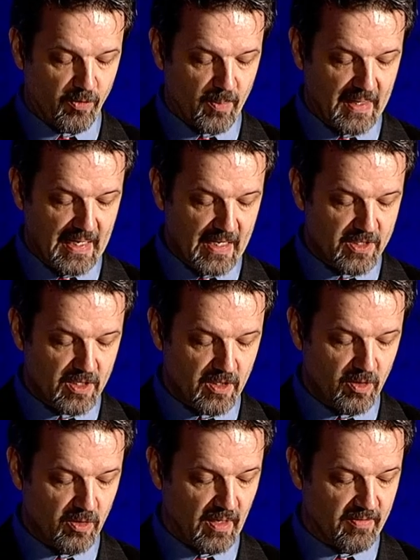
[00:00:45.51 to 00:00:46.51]
from the
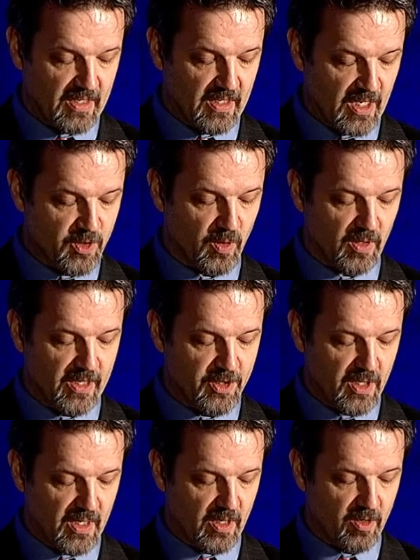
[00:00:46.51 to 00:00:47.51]
Institute of Industrial
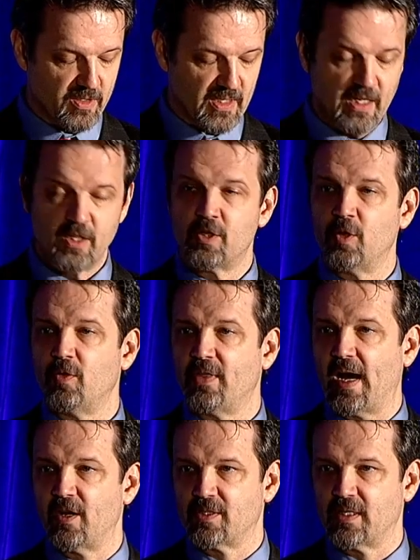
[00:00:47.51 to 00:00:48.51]
Engineers in
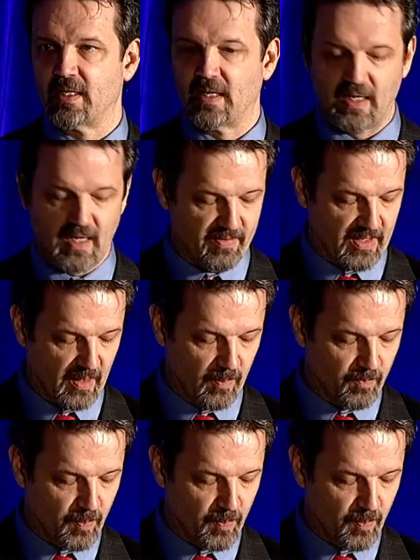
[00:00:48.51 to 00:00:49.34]
2011.